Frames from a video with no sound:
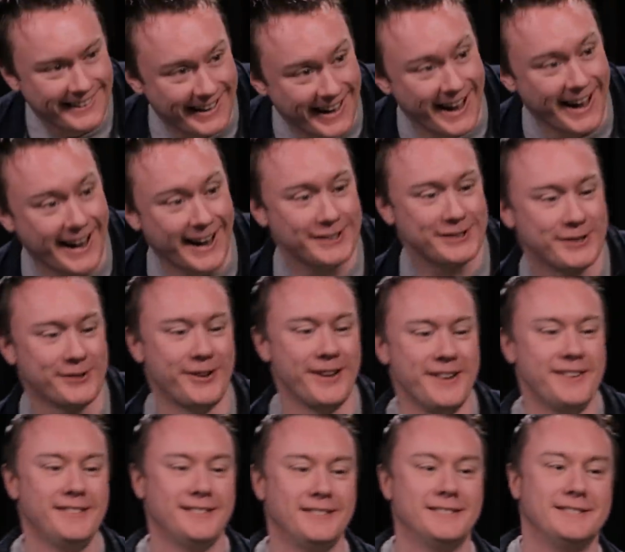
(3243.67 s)
that's Yeah, it. that's the
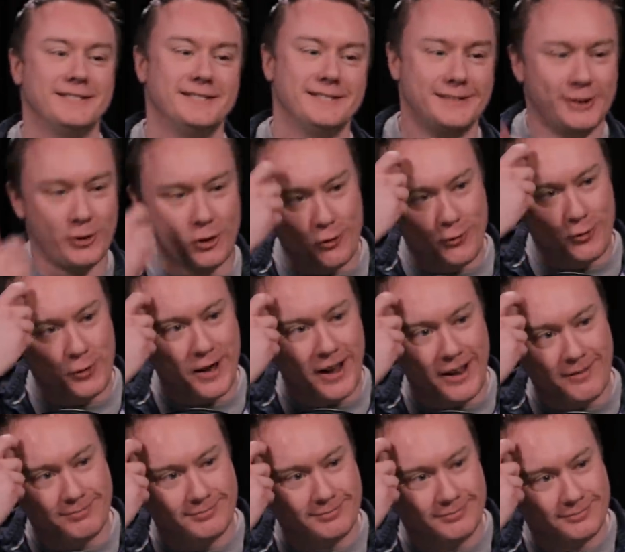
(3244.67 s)
Okay. one. Yeah. Awful
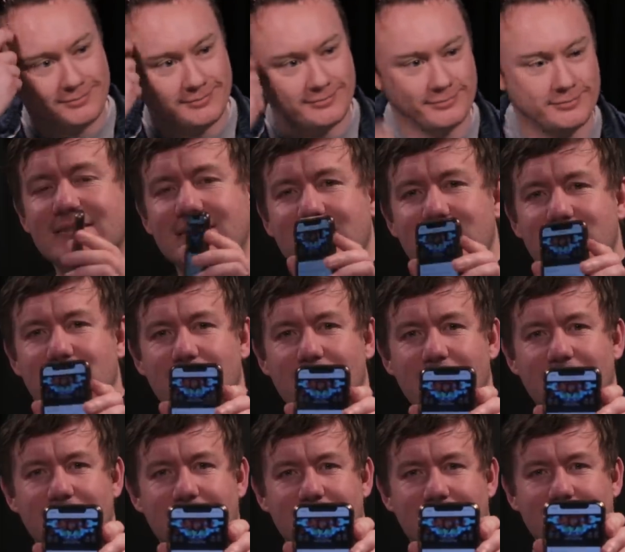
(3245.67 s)
game. uh,
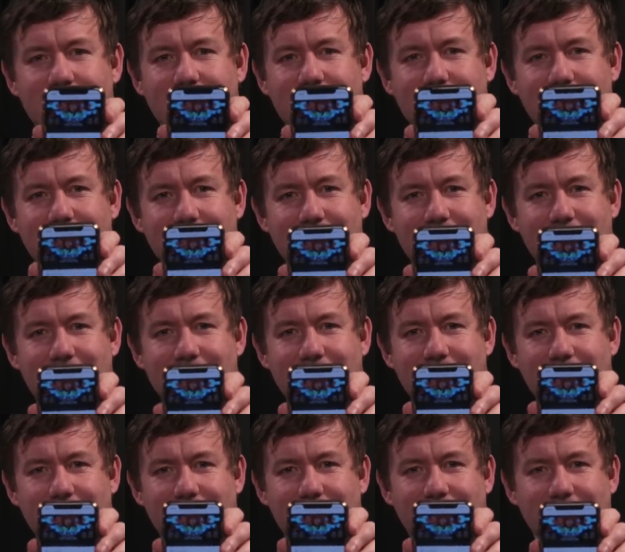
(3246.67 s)
Horrible music as well. Really
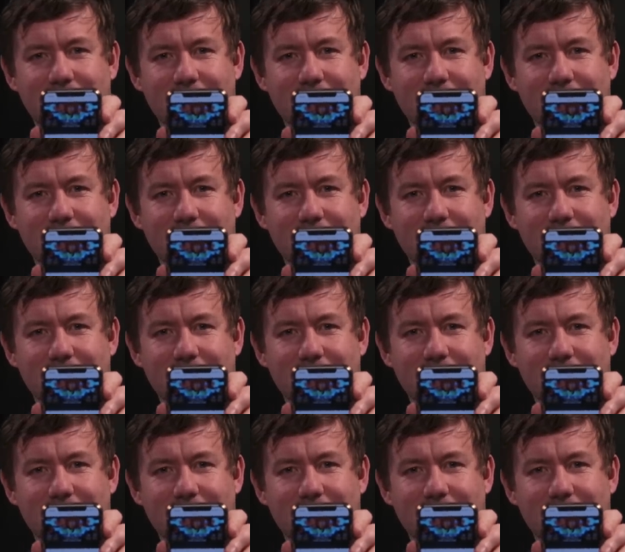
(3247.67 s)
creepy